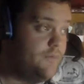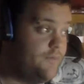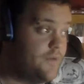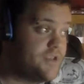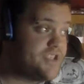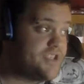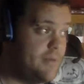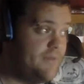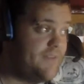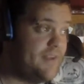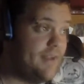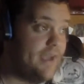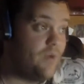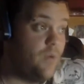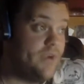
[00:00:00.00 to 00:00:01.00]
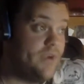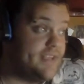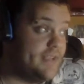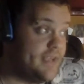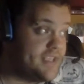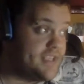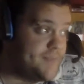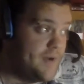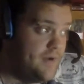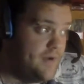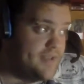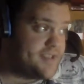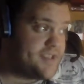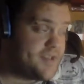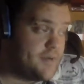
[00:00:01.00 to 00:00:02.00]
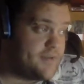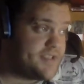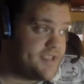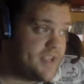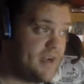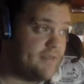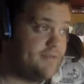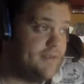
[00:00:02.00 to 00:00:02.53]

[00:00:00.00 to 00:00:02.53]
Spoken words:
for some of it, like we didn't experience certain stuff.